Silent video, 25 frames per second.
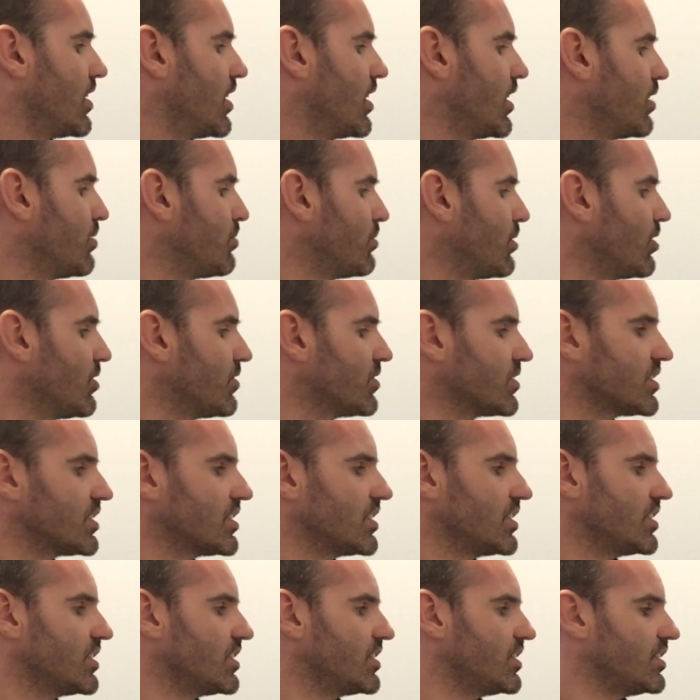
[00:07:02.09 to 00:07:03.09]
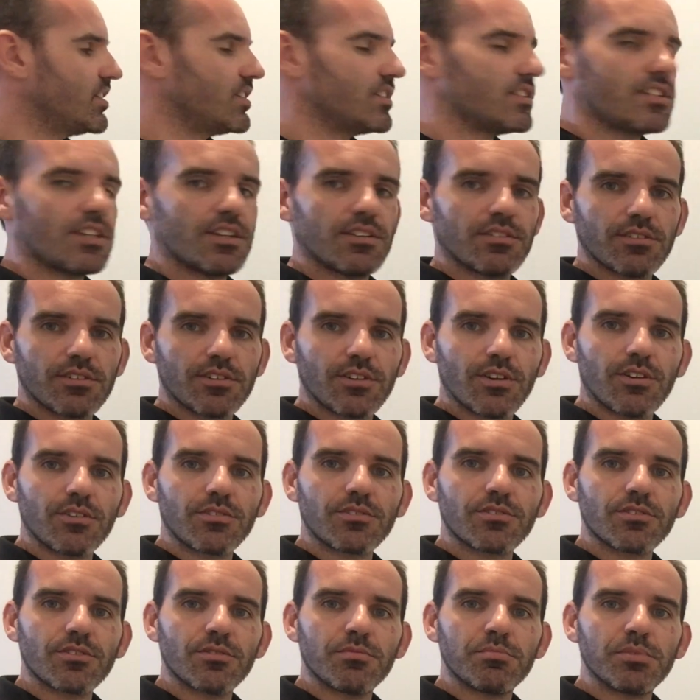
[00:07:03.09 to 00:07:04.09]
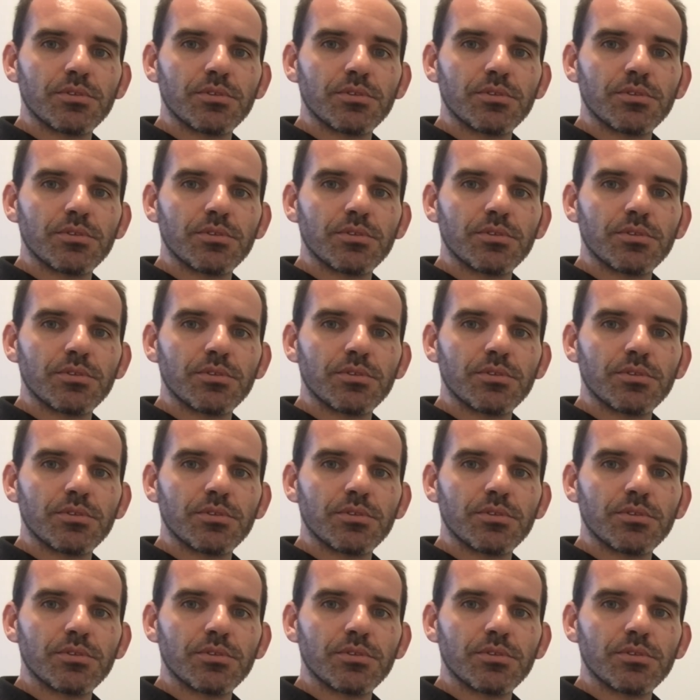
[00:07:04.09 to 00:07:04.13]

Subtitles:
obviously the Terra Conqueror